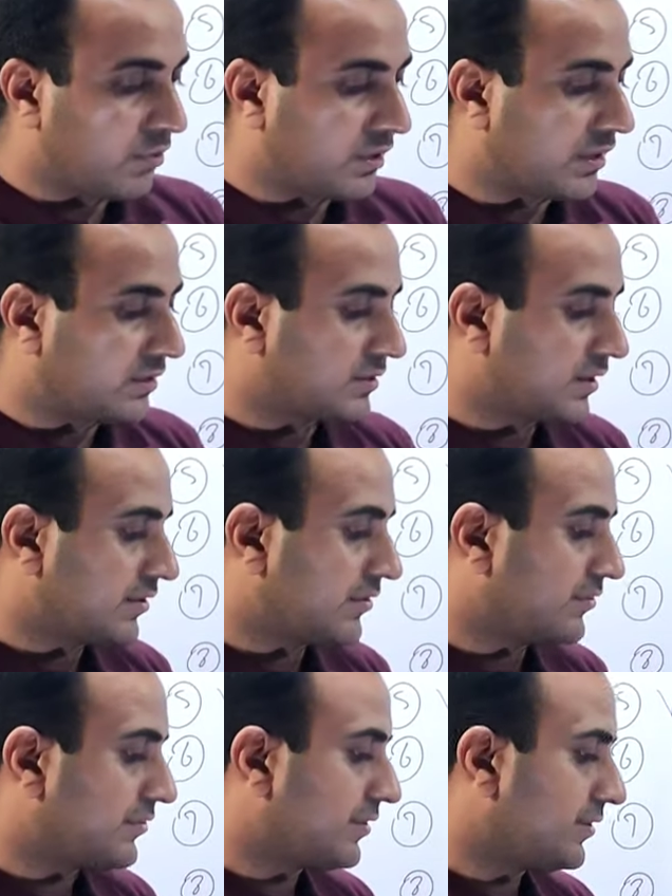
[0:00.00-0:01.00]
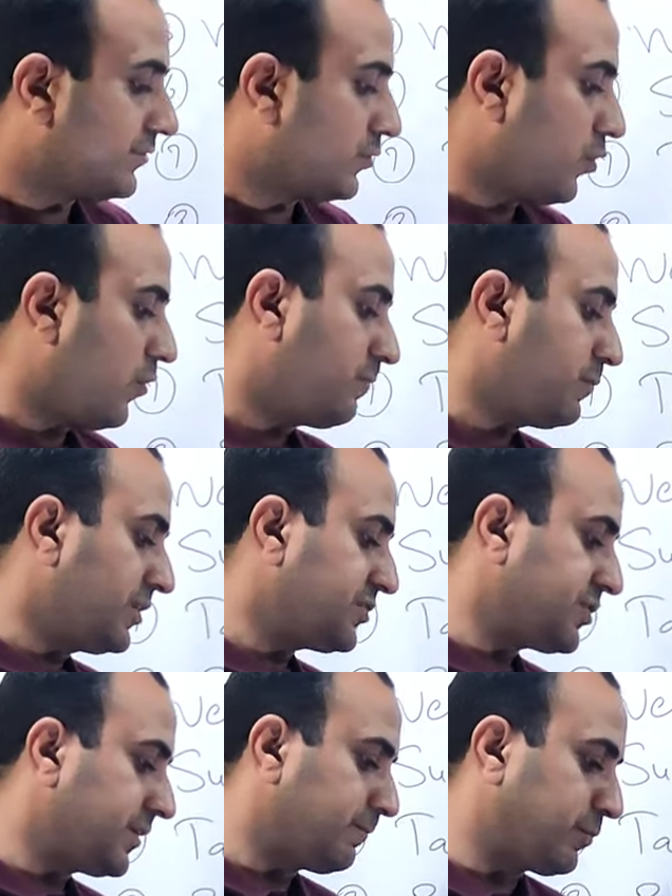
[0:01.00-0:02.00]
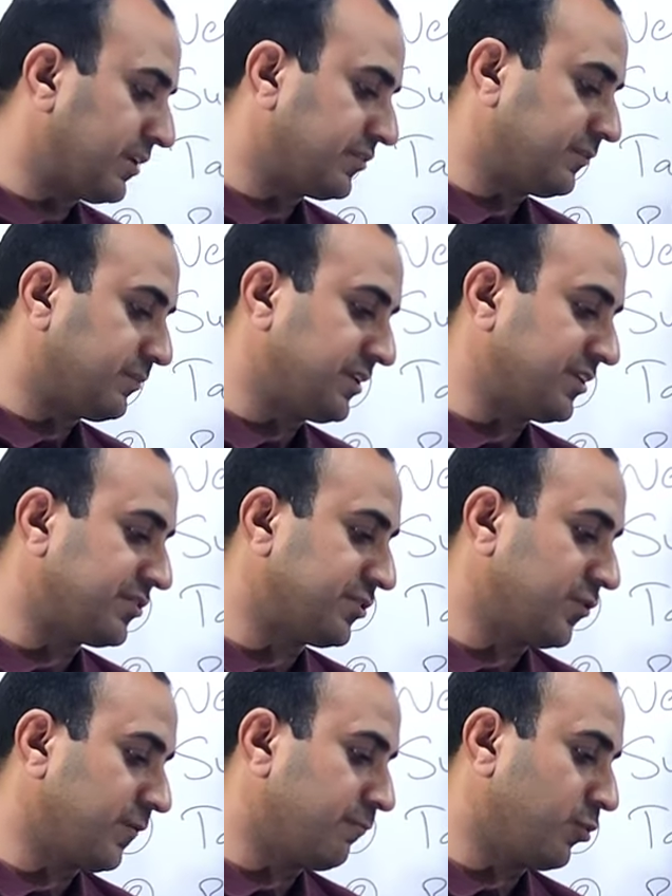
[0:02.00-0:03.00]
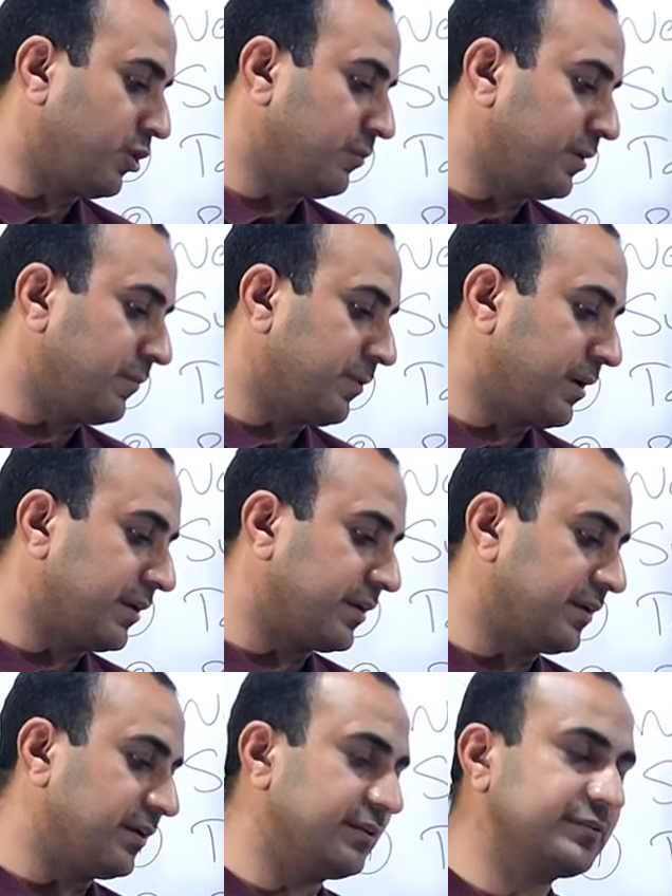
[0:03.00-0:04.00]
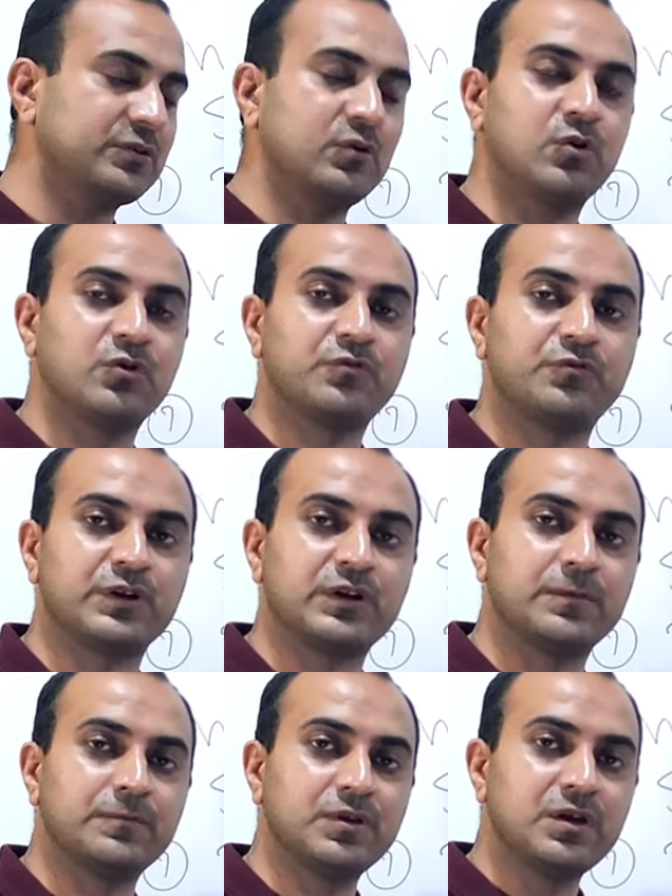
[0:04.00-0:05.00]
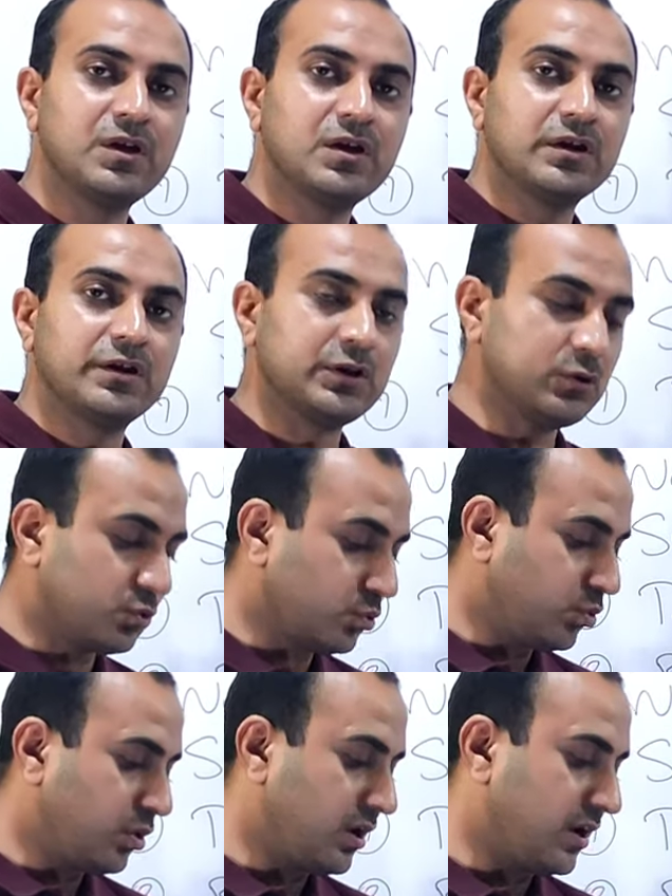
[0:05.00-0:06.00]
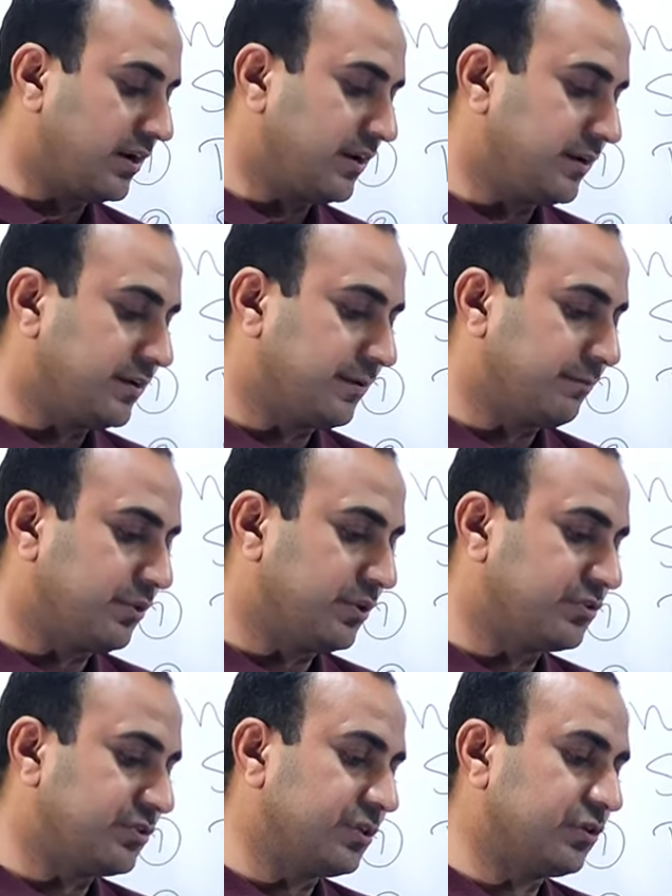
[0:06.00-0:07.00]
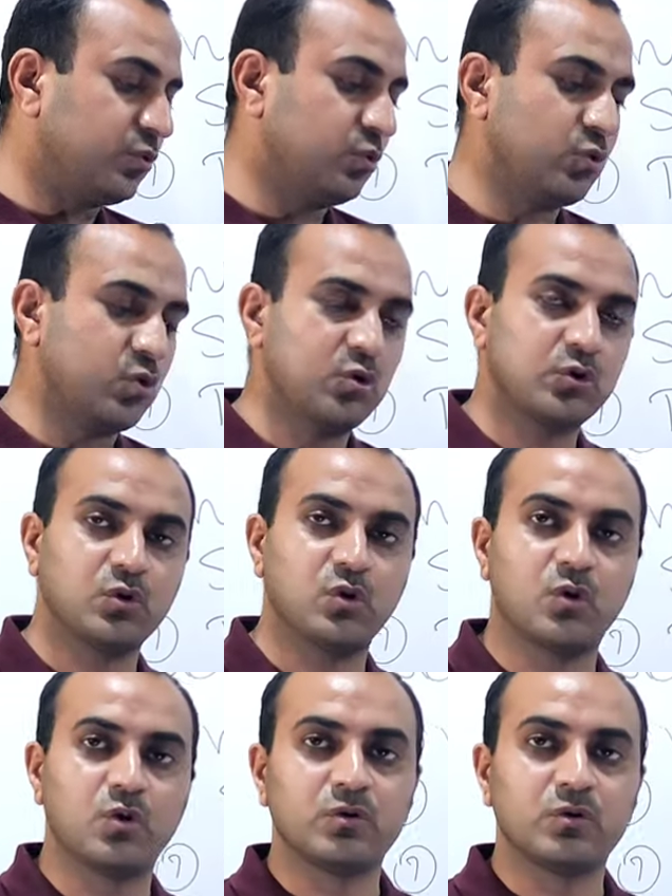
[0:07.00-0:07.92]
what are the reasons of blushing precipitation of polymer particles on film due to high temperature? Do not